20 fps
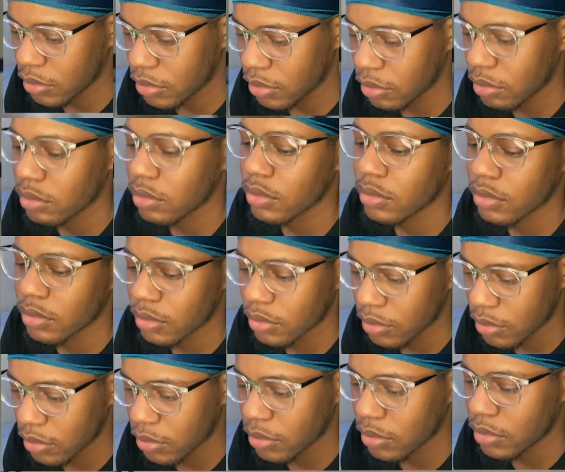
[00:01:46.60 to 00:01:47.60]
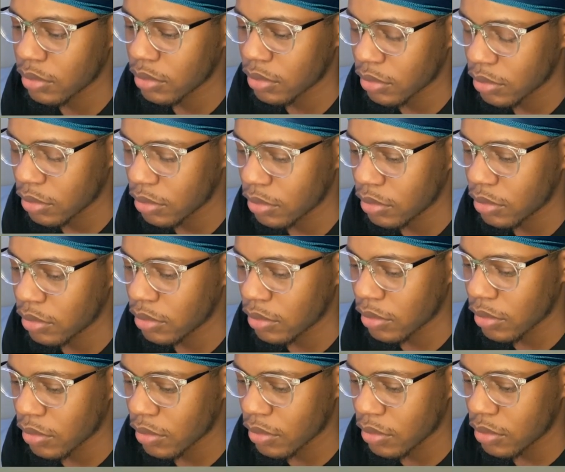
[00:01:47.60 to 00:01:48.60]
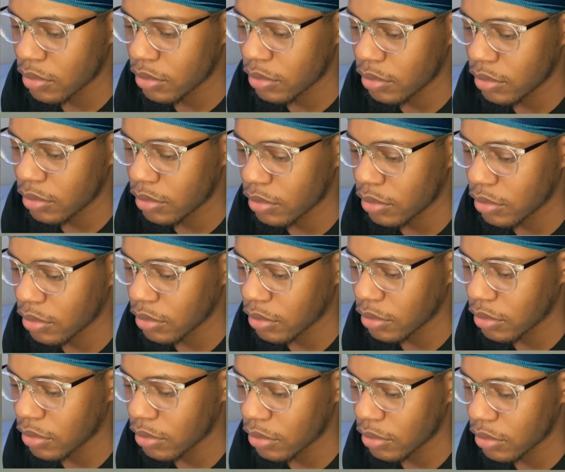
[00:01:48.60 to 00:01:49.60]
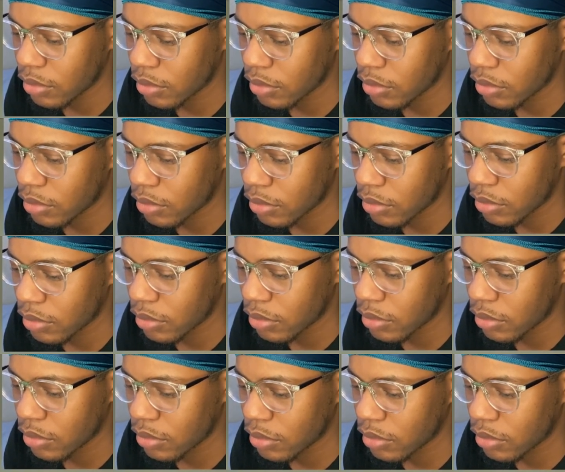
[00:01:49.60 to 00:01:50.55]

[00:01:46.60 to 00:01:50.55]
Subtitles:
(silent)